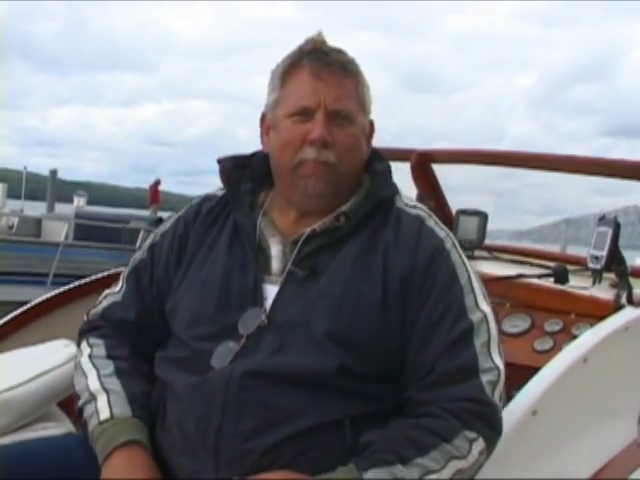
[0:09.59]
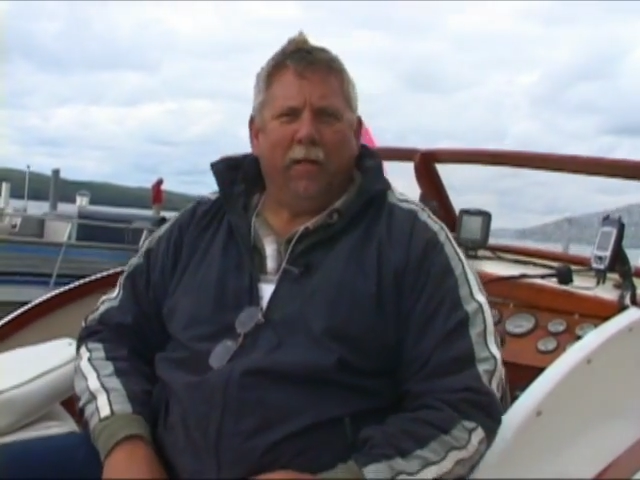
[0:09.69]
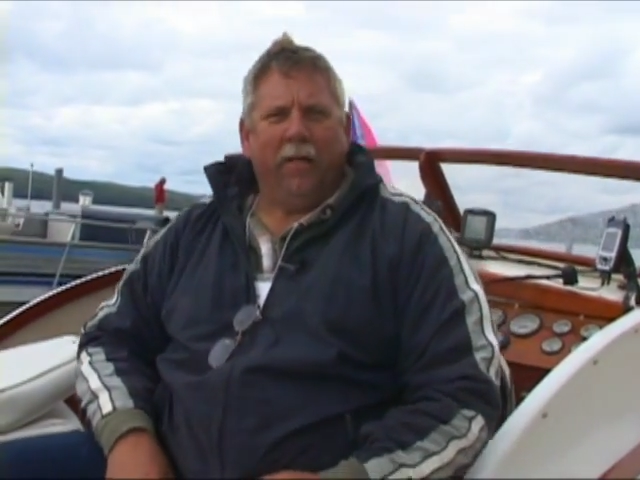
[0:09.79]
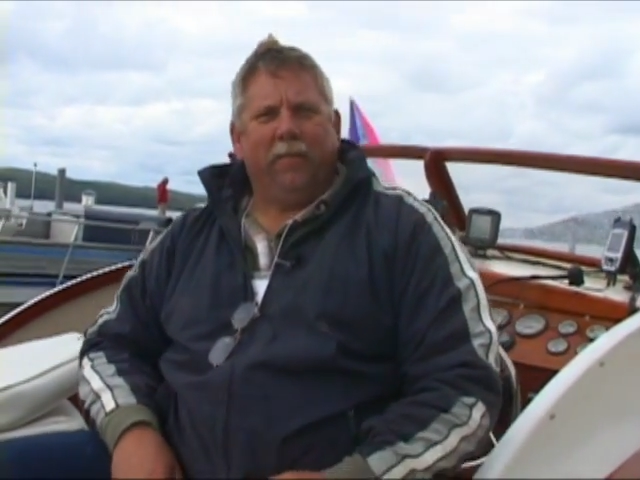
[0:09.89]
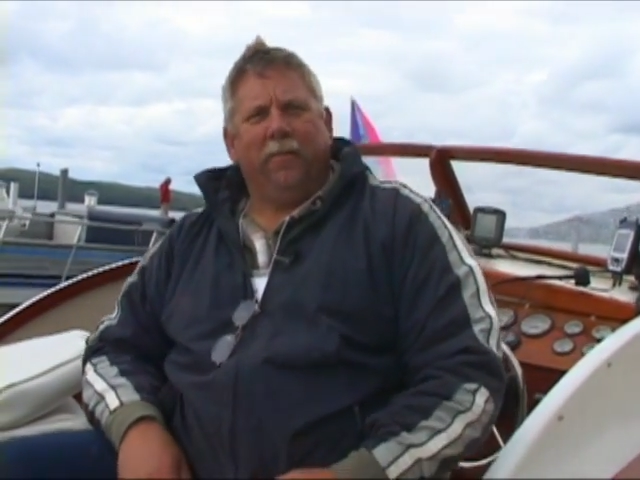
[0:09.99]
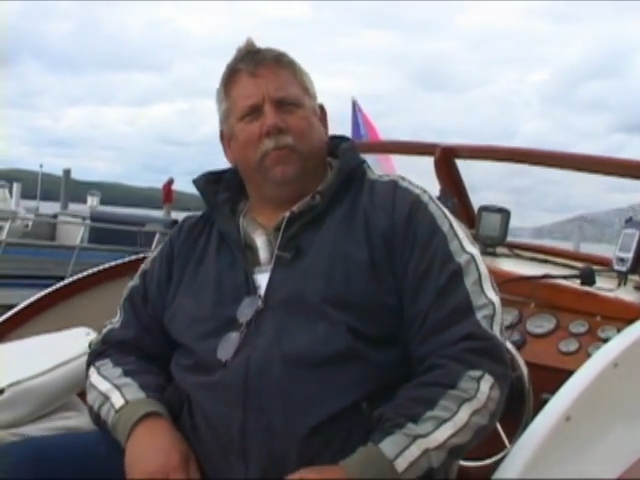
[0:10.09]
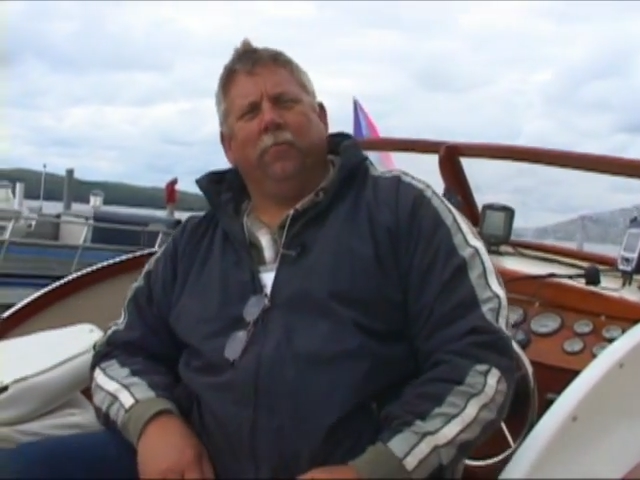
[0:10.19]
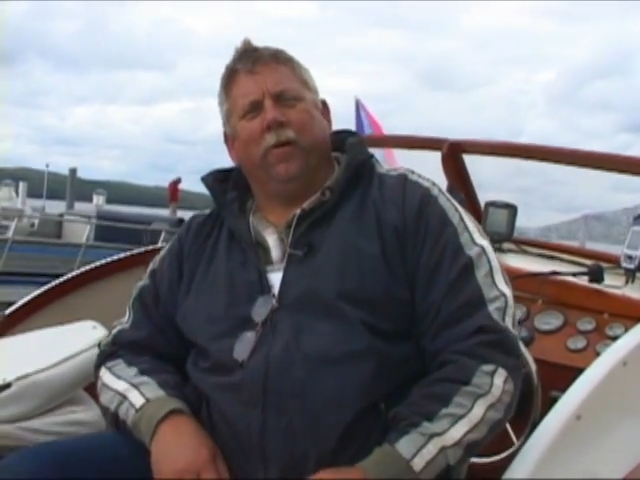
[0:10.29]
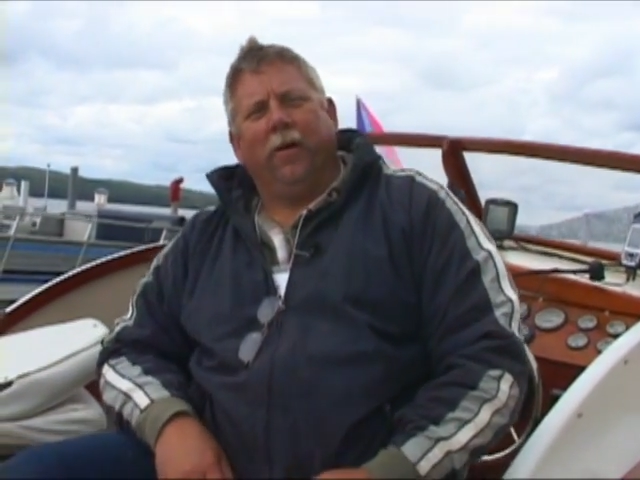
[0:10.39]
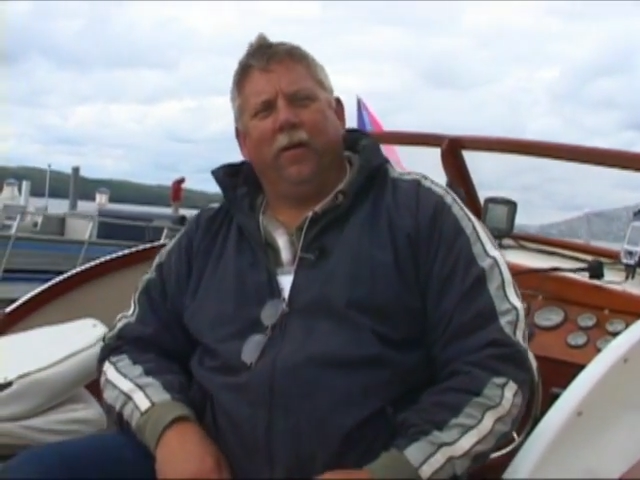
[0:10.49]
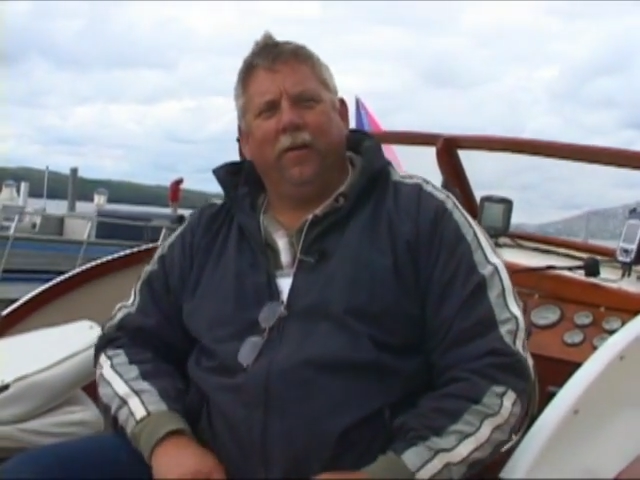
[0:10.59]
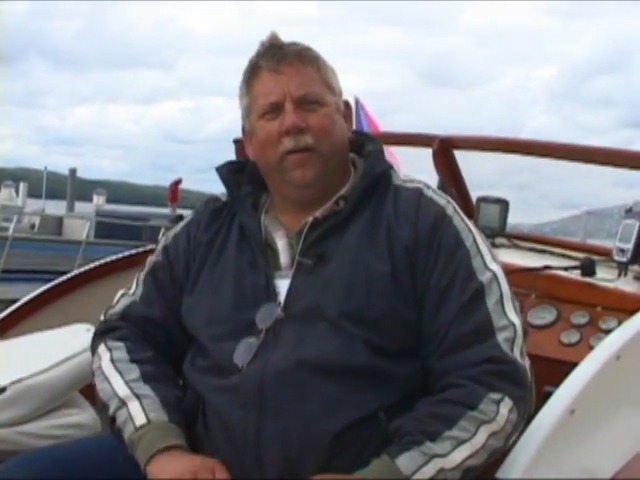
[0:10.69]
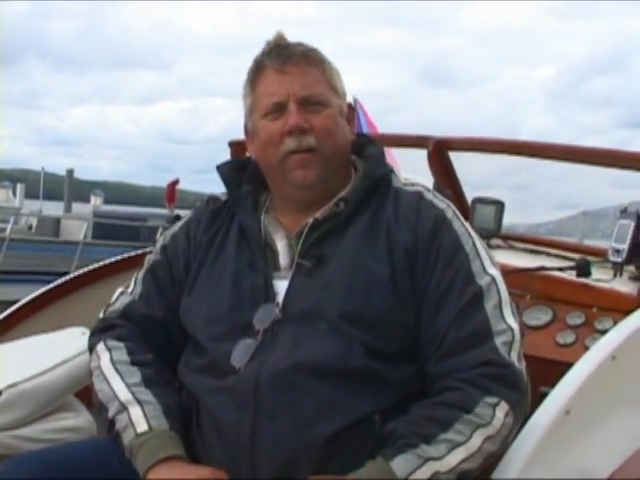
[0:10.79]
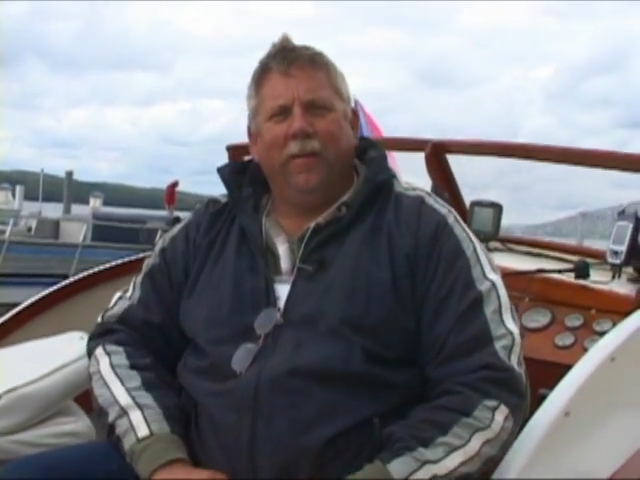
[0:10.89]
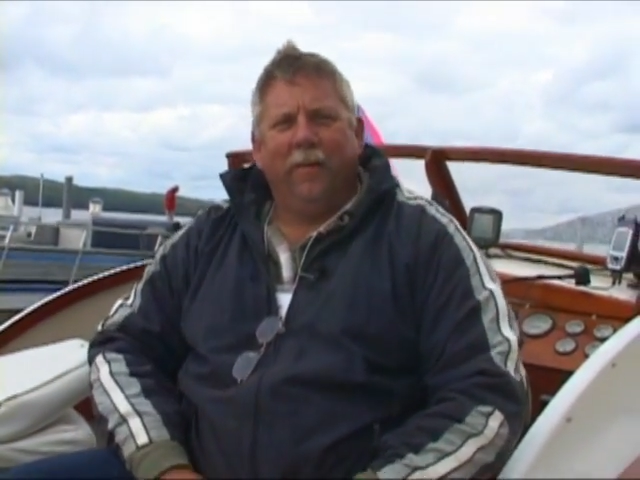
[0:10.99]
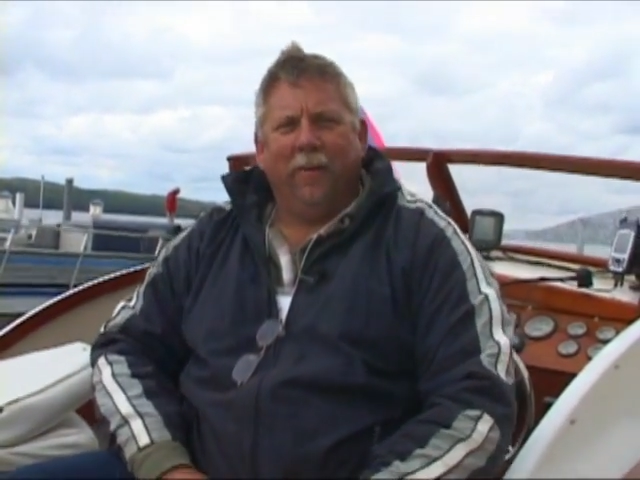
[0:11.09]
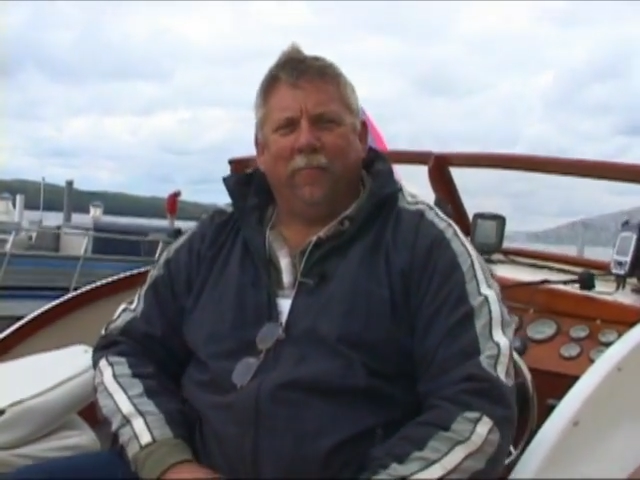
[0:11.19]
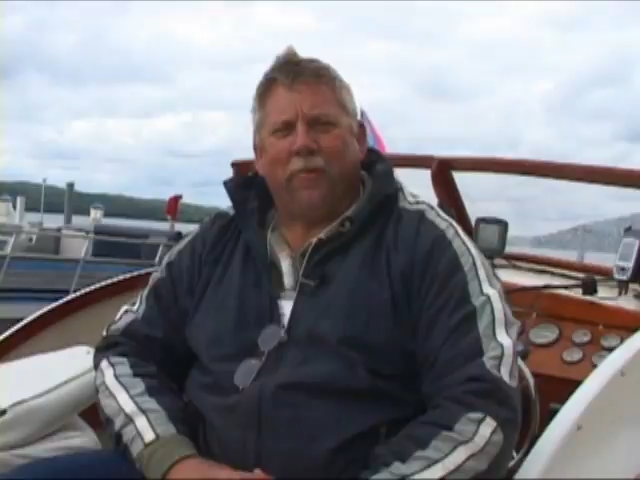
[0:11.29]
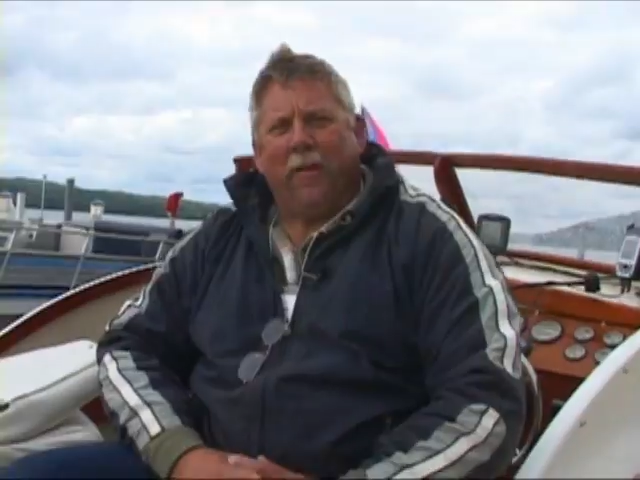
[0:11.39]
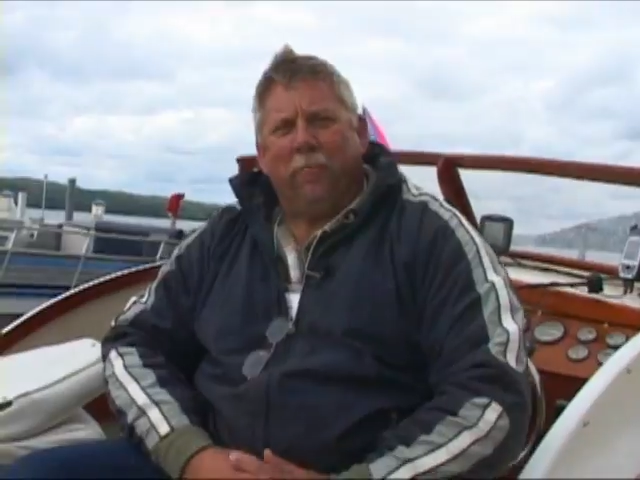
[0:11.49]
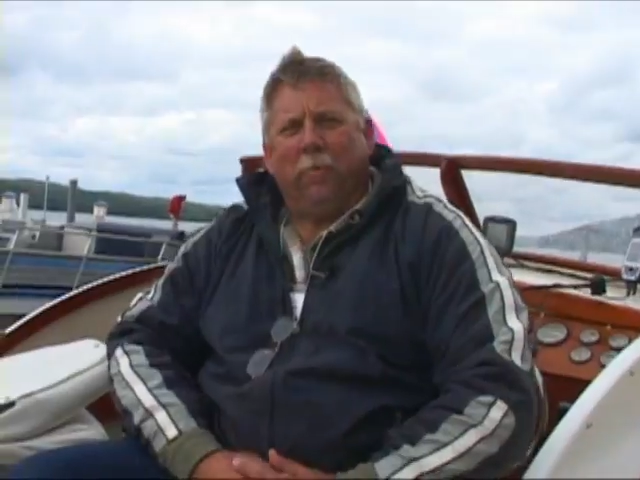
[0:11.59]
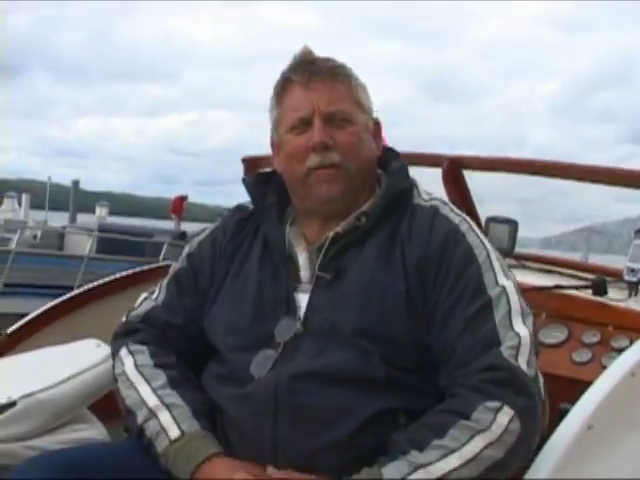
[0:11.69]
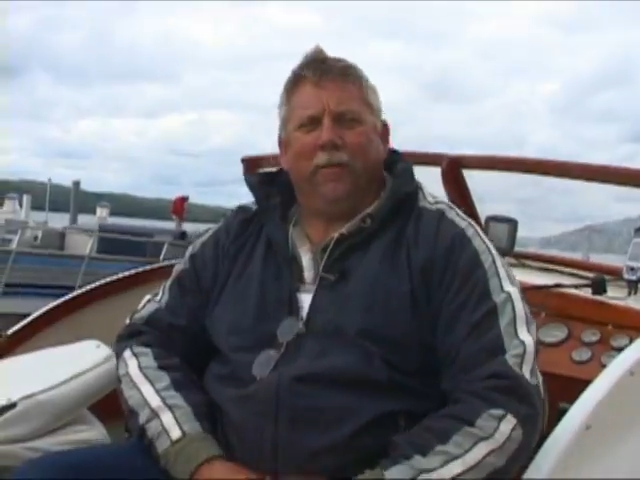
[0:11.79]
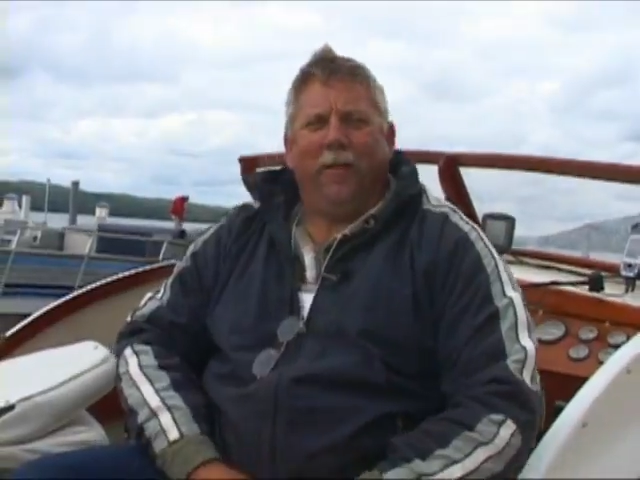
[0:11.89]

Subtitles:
minute to finally pick the